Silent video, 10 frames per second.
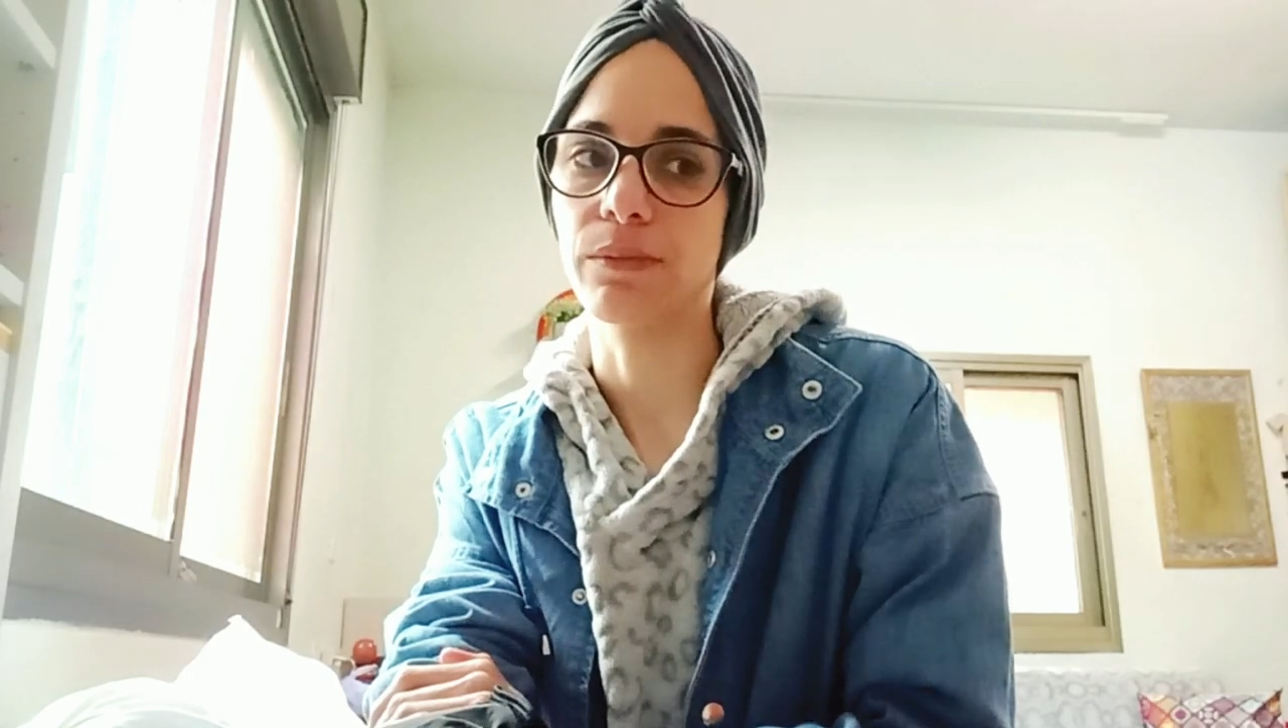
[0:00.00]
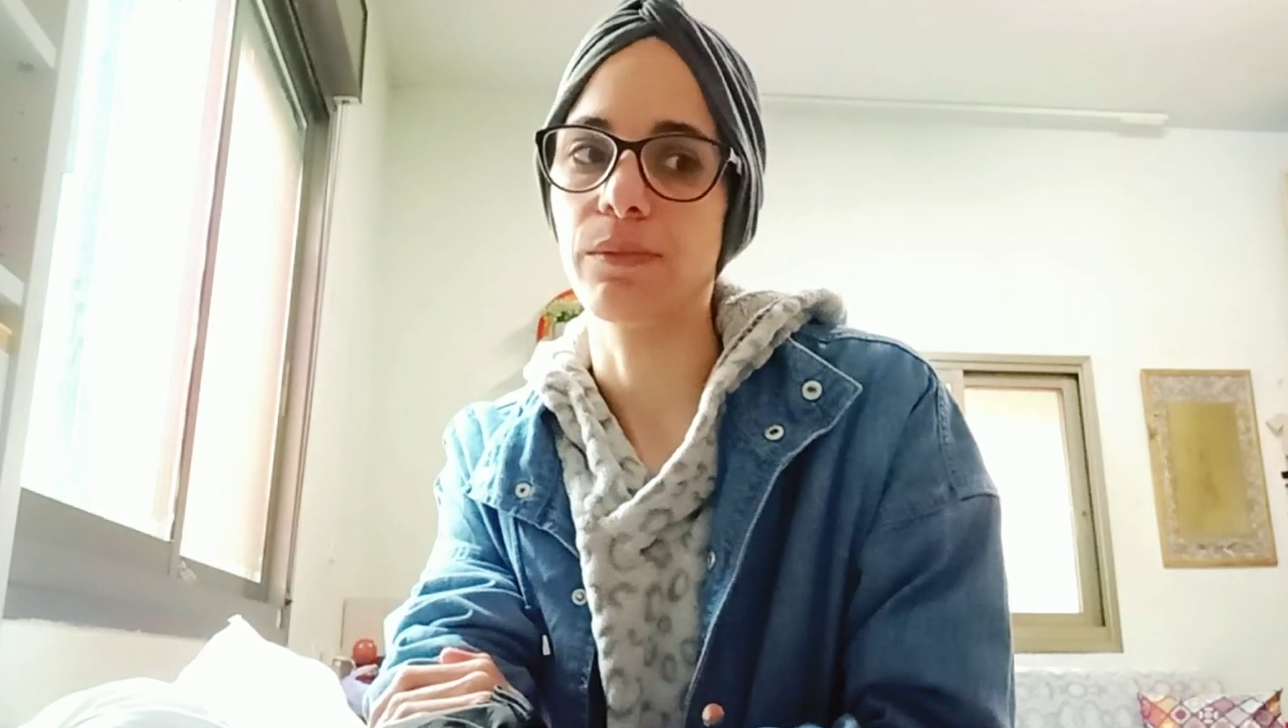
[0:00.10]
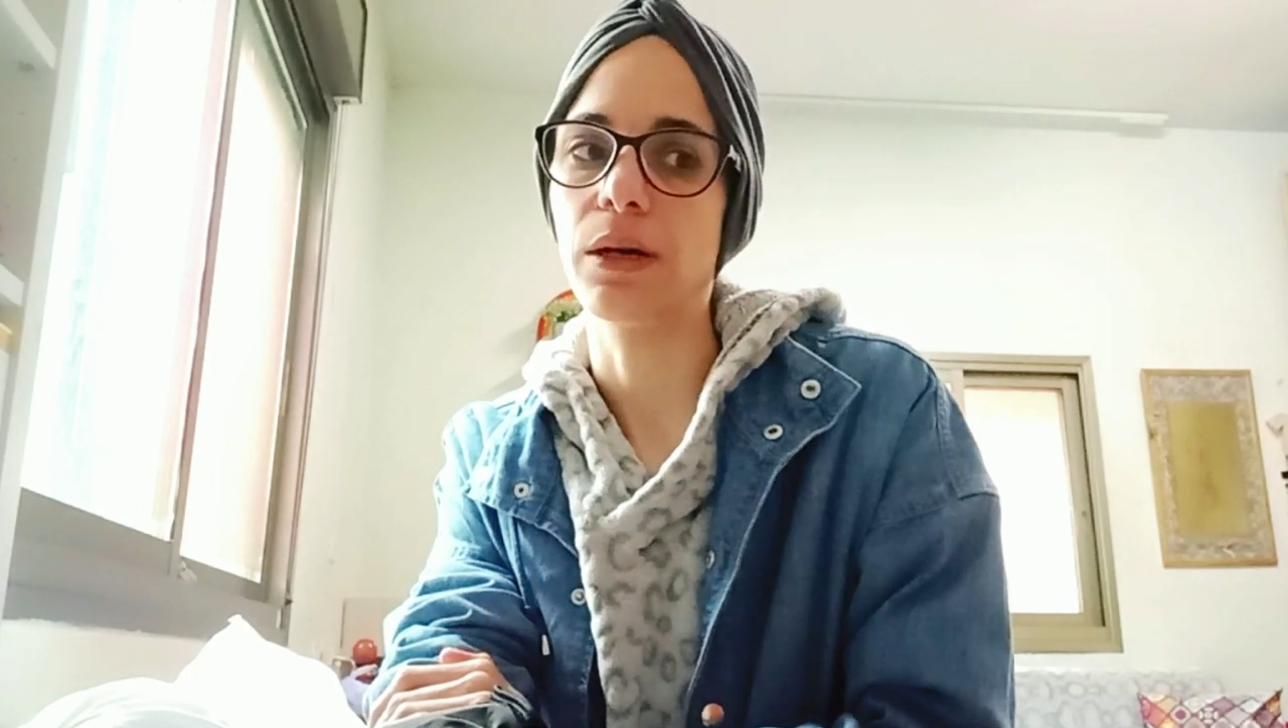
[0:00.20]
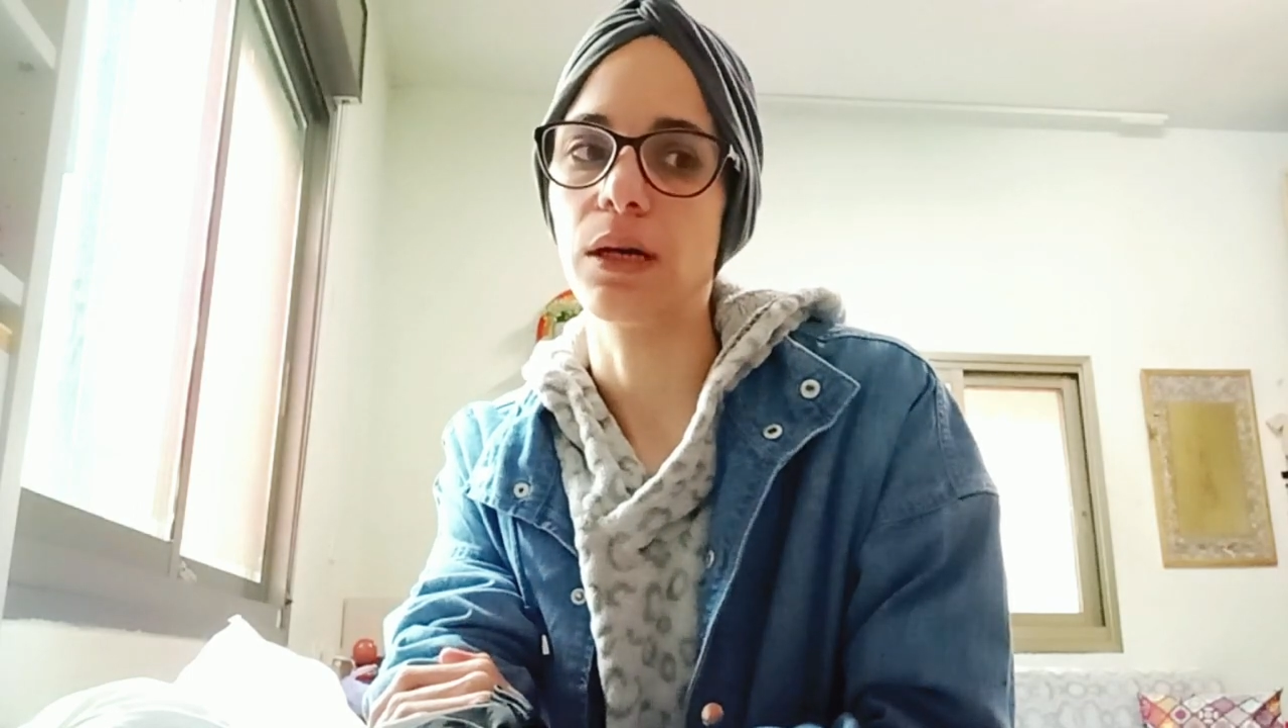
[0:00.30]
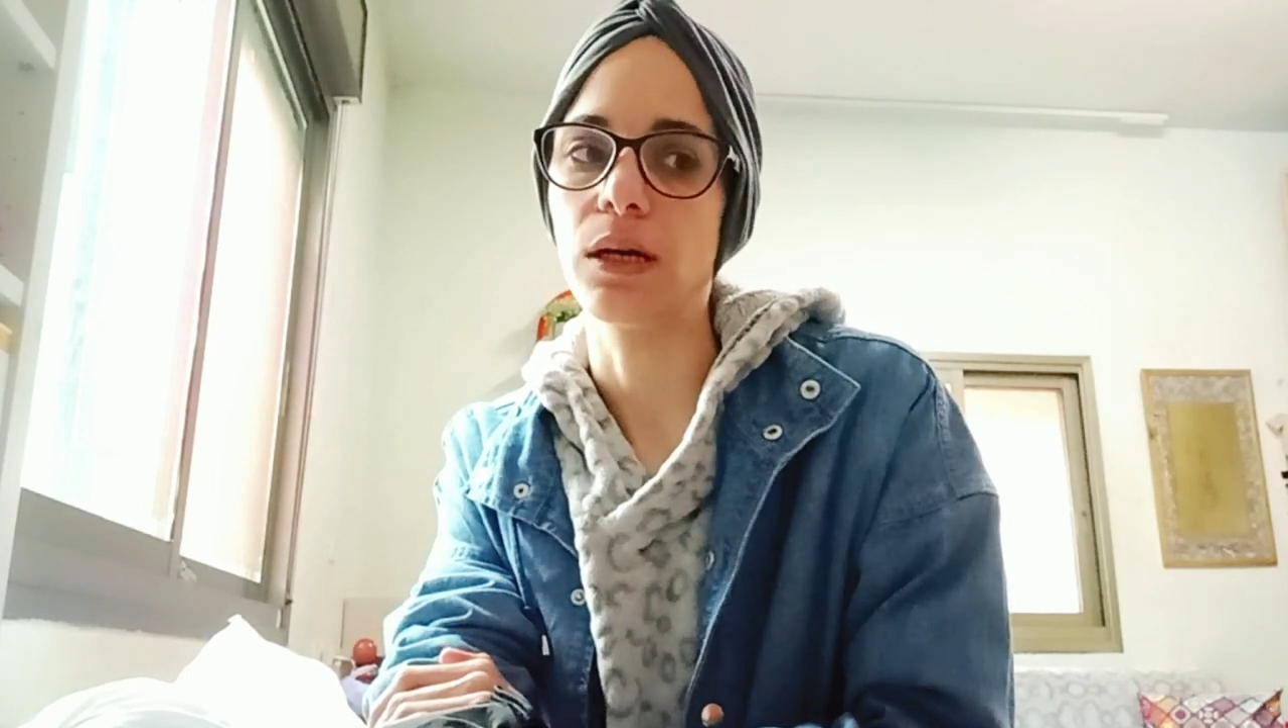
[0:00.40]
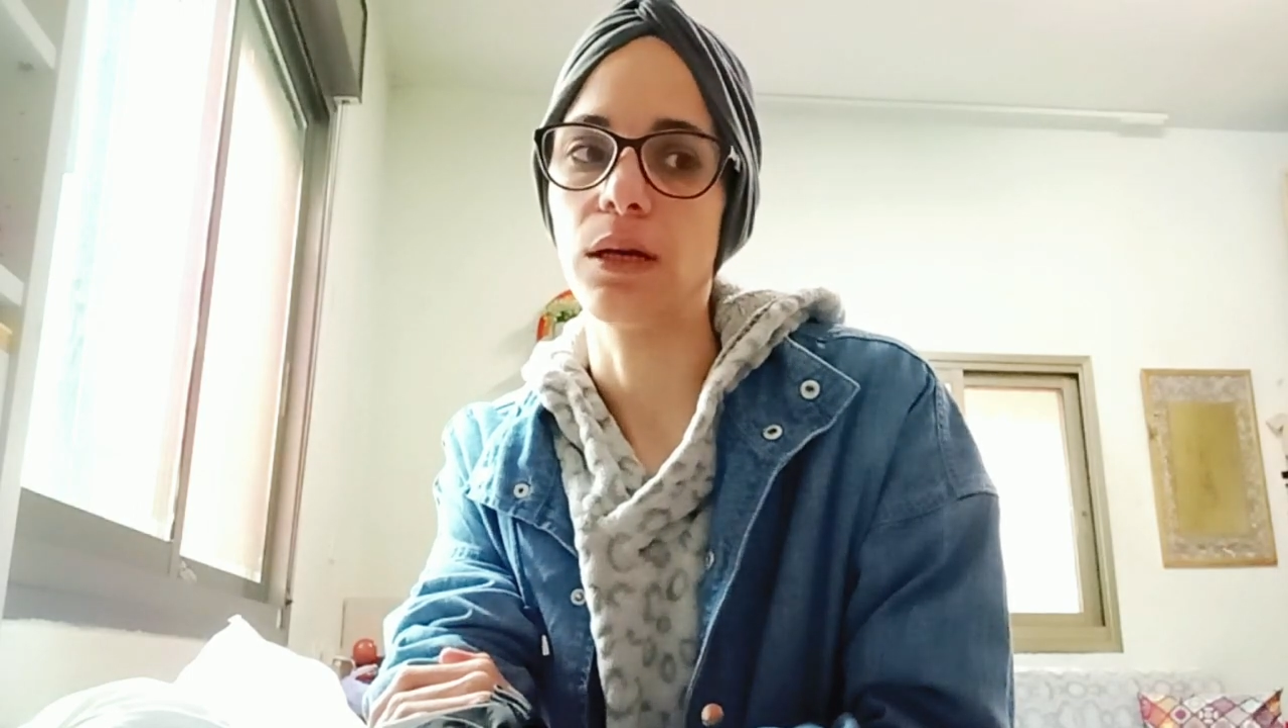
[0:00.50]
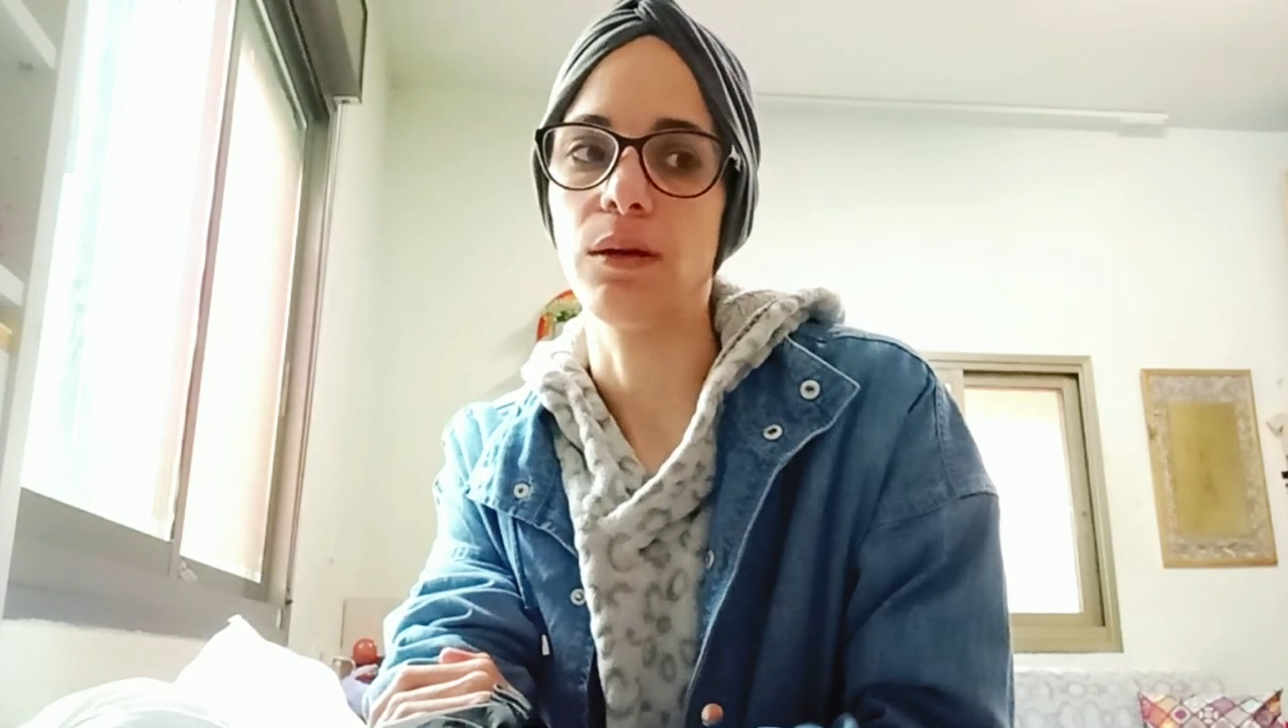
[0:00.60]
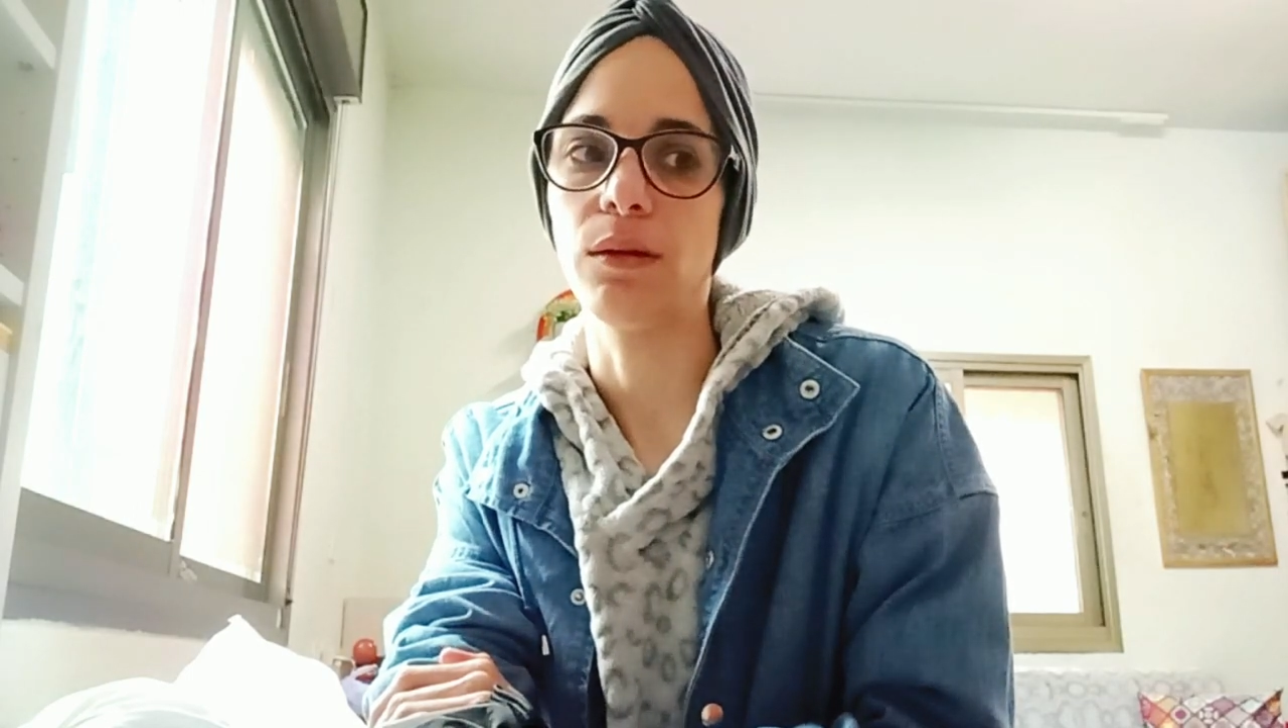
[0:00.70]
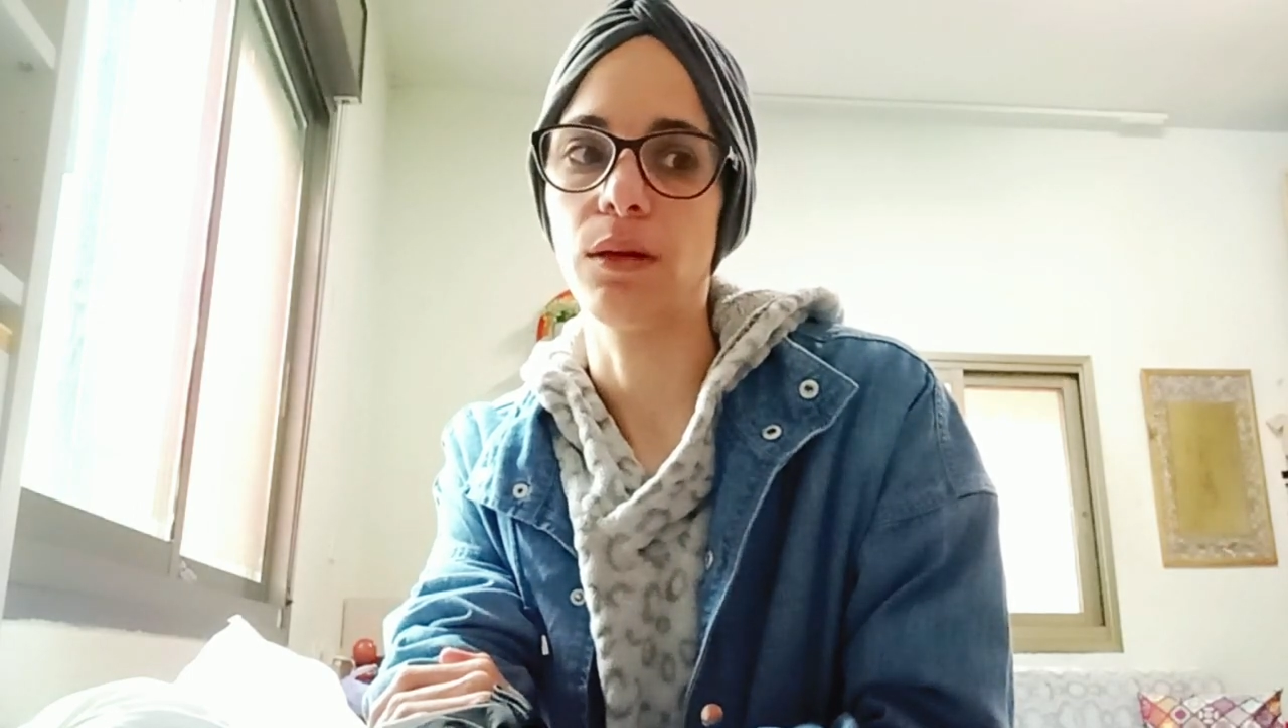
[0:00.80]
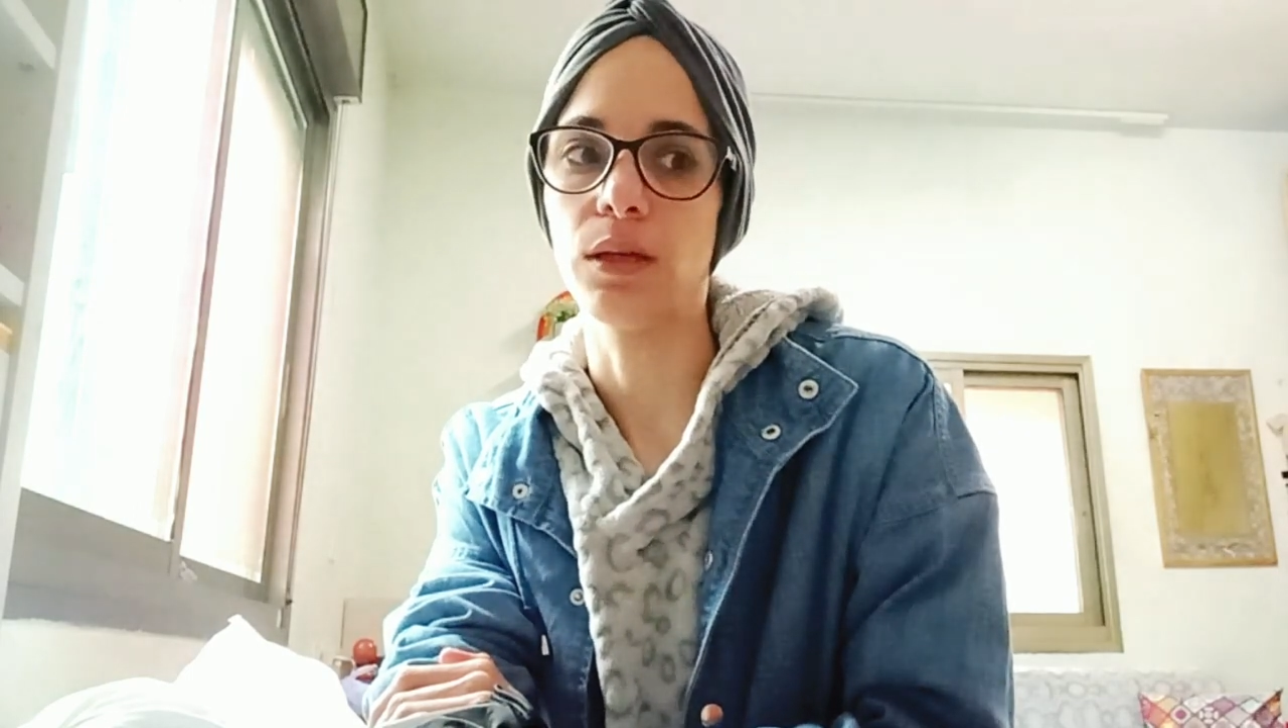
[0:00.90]

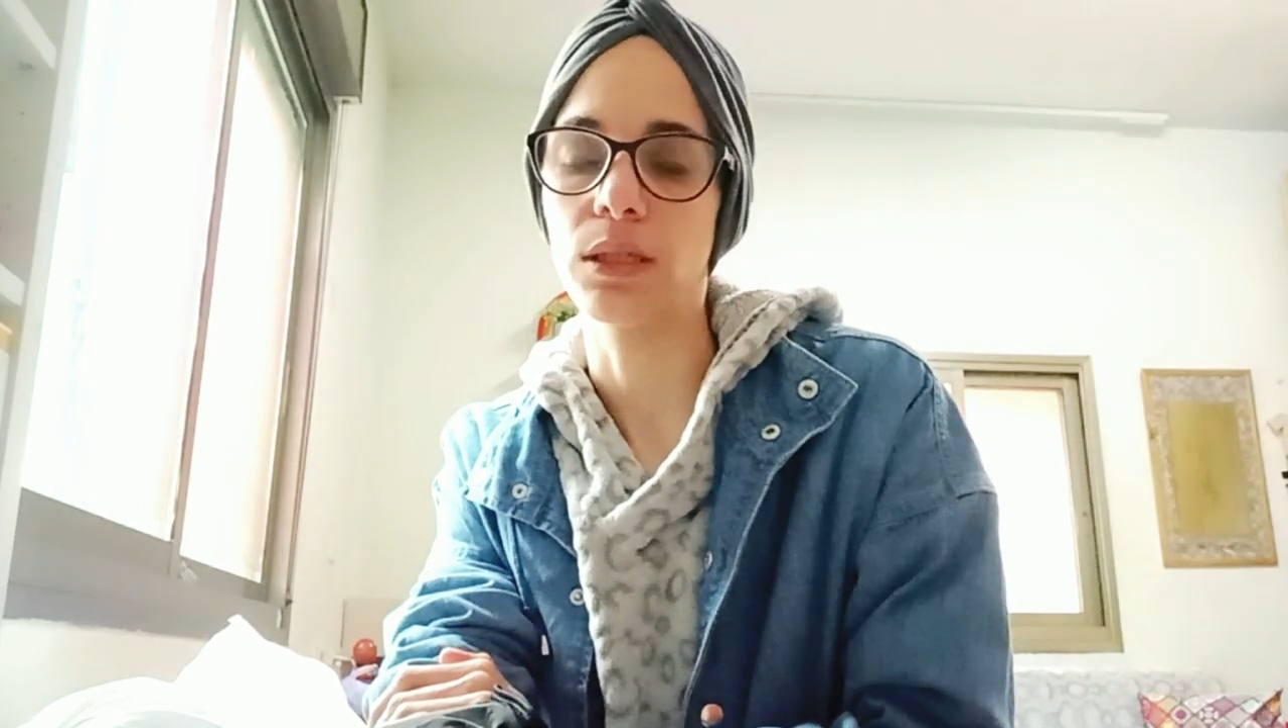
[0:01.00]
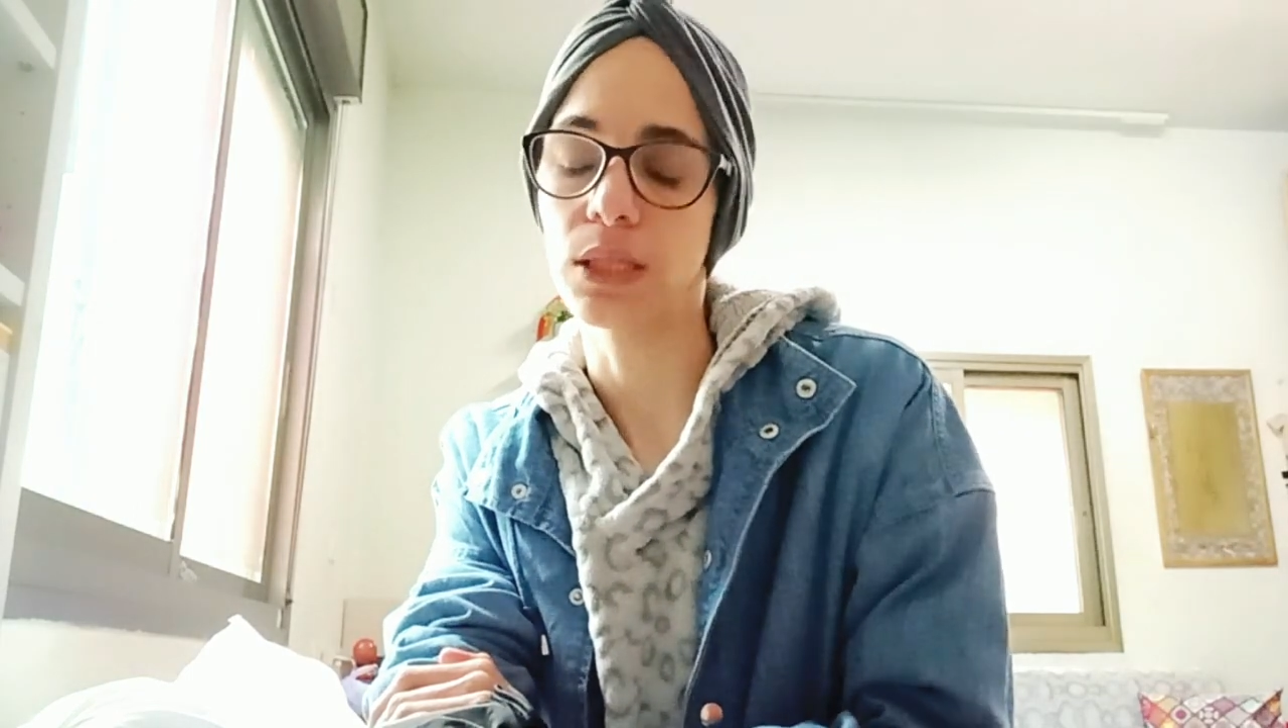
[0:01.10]
my